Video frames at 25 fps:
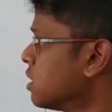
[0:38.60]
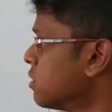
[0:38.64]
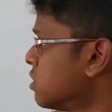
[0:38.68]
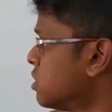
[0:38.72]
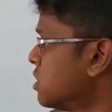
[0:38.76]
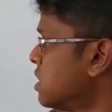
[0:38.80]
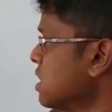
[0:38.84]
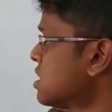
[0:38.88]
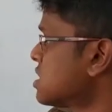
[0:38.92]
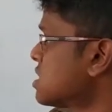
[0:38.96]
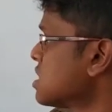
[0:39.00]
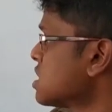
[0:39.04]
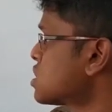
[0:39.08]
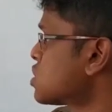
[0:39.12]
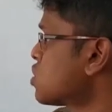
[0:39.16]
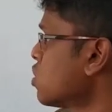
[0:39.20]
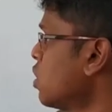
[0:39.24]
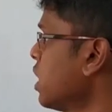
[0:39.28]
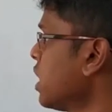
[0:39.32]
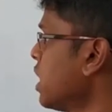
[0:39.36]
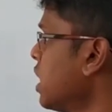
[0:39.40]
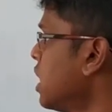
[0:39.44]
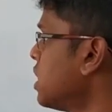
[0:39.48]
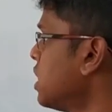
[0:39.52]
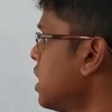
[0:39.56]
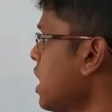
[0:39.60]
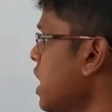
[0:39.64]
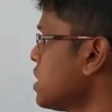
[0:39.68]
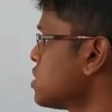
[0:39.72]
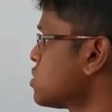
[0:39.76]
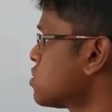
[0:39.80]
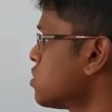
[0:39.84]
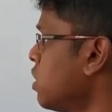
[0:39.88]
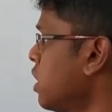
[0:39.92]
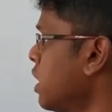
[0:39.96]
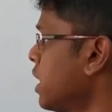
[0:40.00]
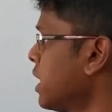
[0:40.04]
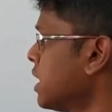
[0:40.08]
This systolic and
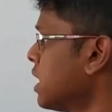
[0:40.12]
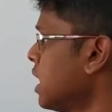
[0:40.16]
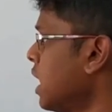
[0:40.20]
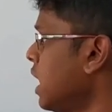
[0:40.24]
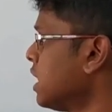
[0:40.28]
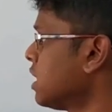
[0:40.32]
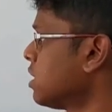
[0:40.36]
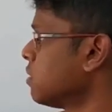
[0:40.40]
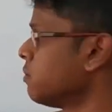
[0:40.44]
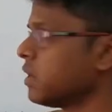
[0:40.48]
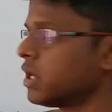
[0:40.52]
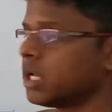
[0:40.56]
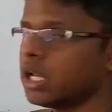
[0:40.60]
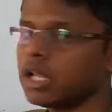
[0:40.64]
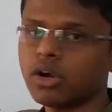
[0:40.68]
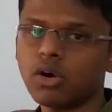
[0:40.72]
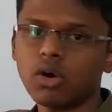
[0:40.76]
diastolic ultimately